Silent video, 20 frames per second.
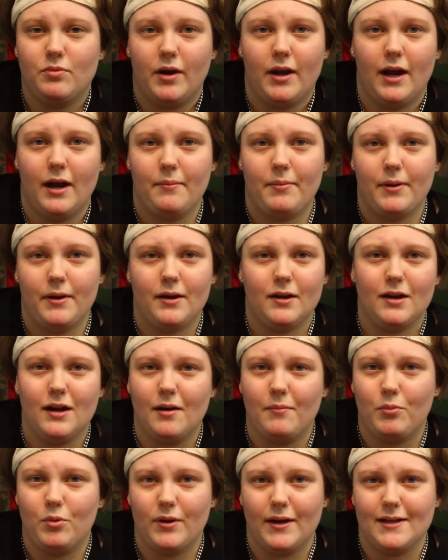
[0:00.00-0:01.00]
went up a
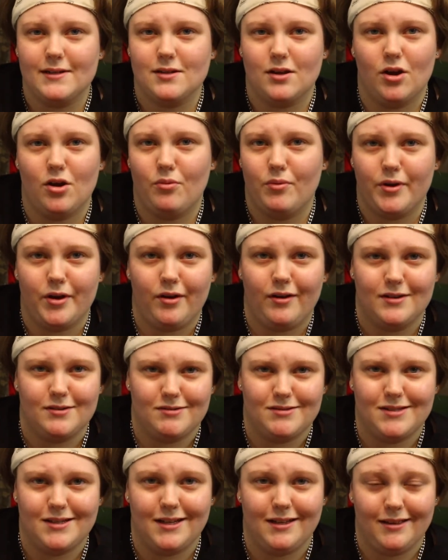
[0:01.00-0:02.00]
couple days ago when you guys are
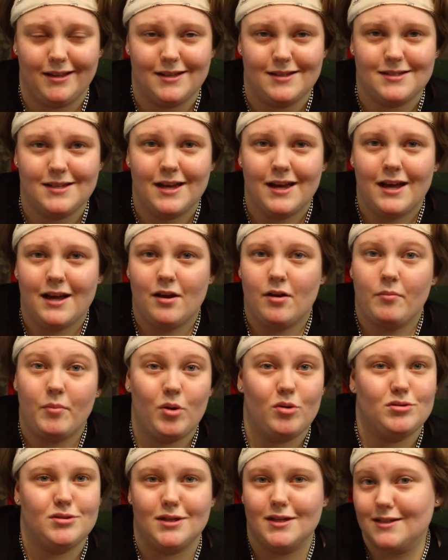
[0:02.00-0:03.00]
seeing this.
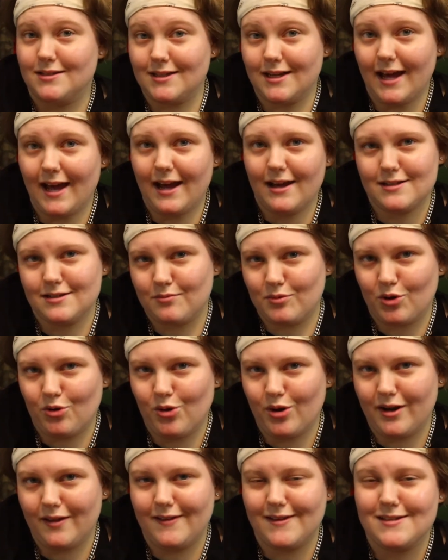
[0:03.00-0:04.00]
Posted it today as I'm
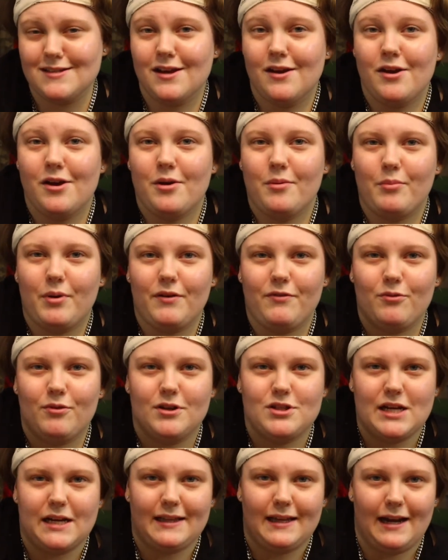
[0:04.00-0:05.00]
recording this. But if you
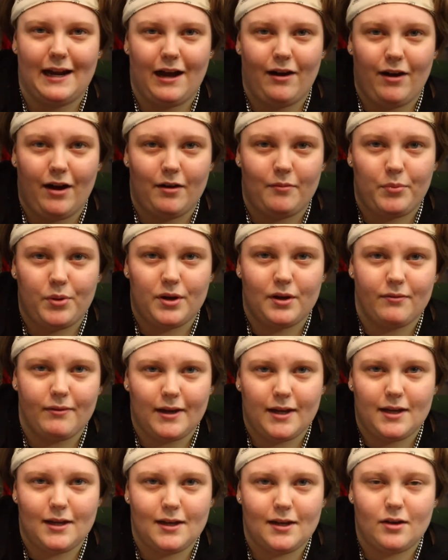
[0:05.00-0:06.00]
want to check that out, I'll put it
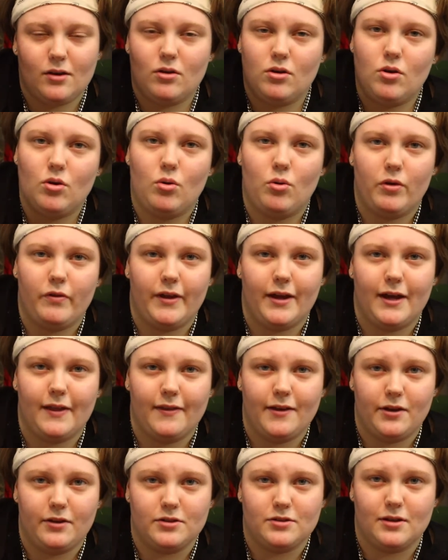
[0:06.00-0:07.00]
right here or link in
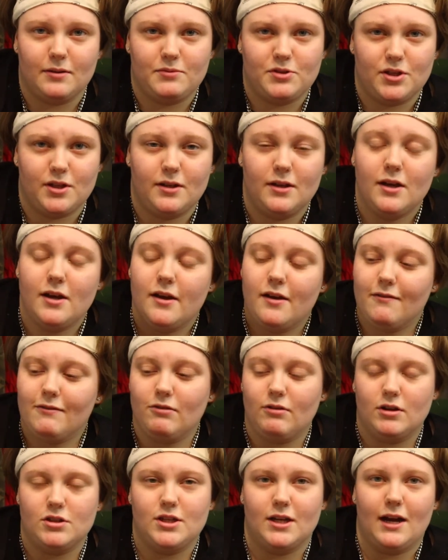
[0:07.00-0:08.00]
the description if
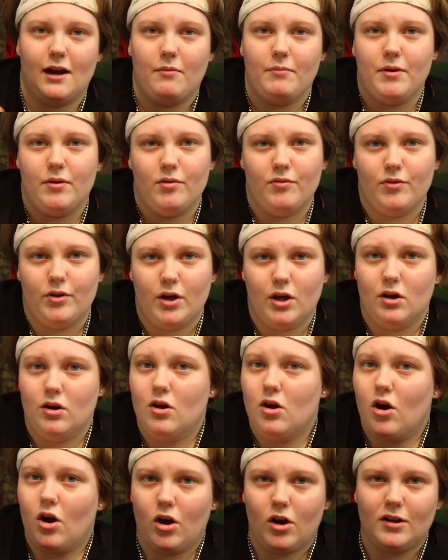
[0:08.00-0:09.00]
you want to check out me reviewing
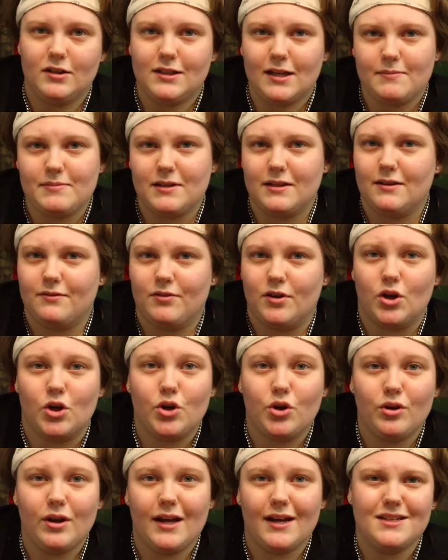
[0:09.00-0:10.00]
all types of different
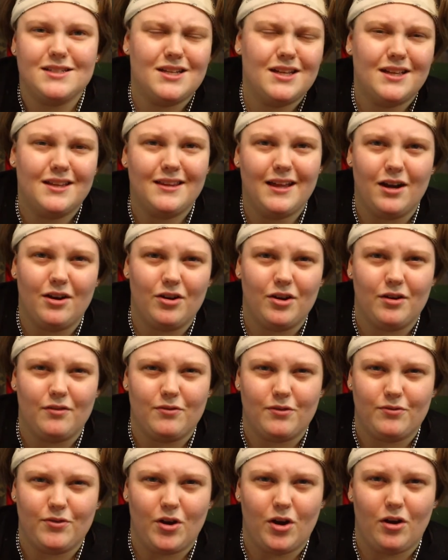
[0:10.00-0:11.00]
crew necks that are good
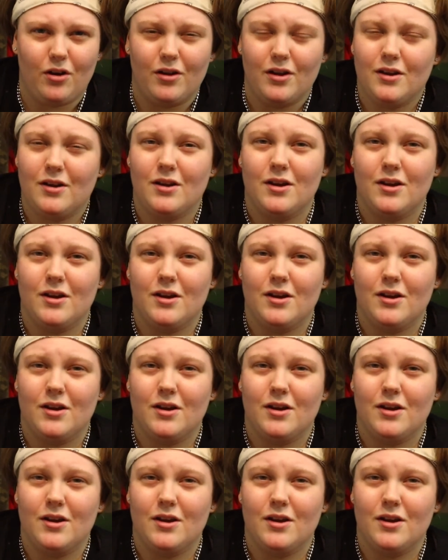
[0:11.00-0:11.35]
for fall